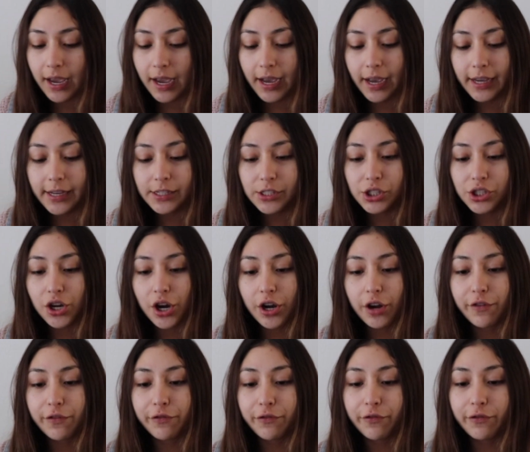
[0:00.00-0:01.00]
I start
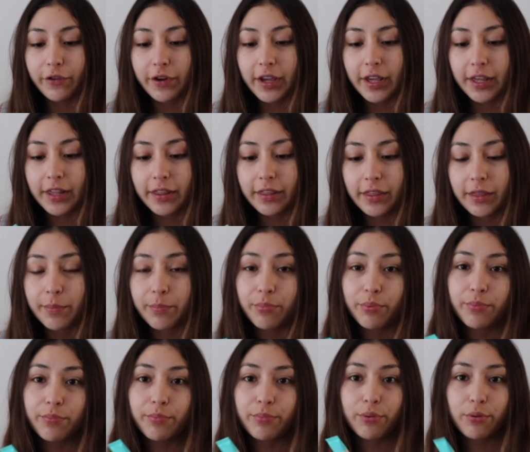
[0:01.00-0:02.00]
off with
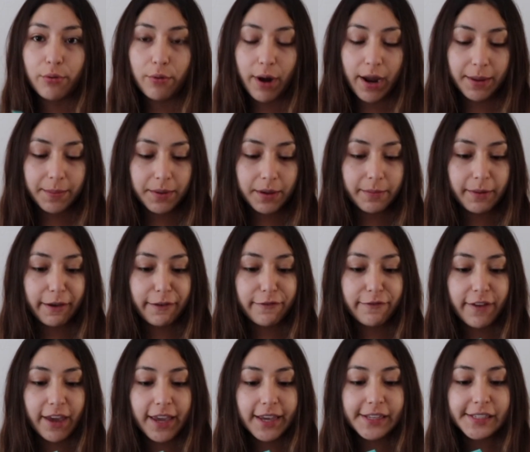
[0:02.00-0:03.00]
priming my
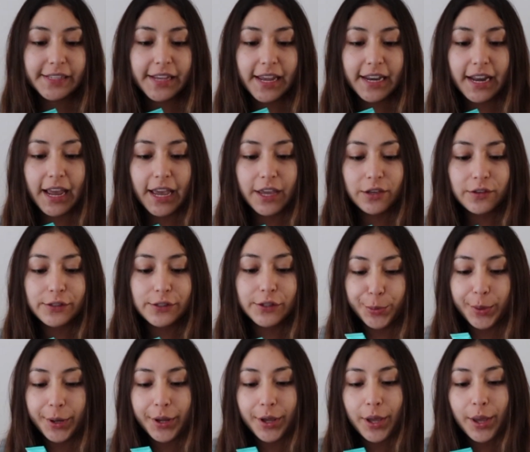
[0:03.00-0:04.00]
face, and I
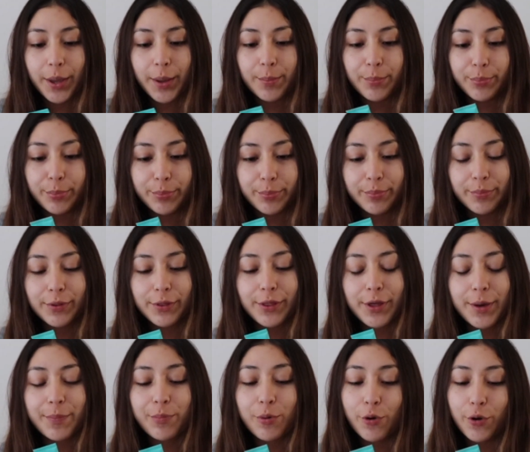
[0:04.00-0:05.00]
use
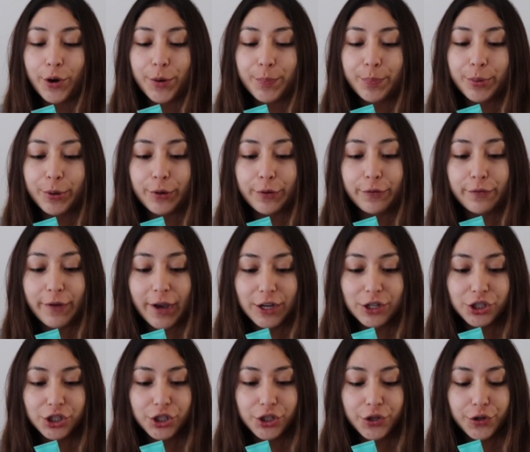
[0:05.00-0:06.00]
the Pore
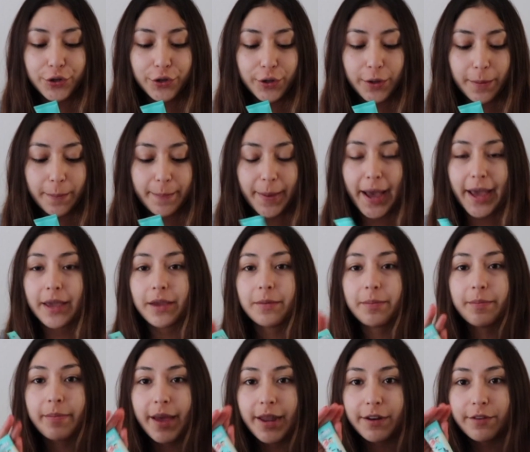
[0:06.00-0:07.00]
Professional by
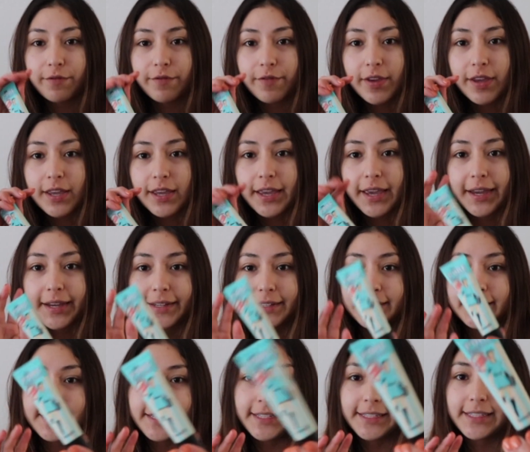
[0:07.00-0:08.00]
Benefit,
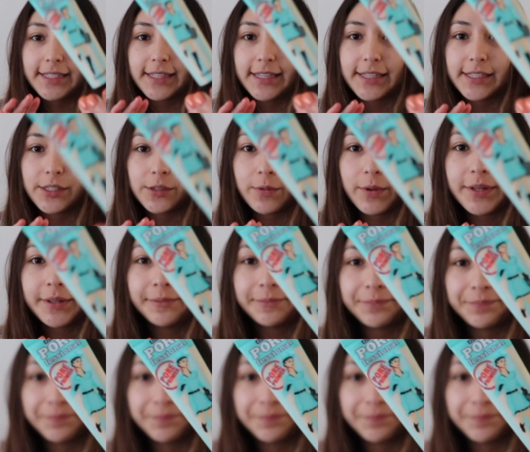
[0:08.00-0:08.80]
and it's this one.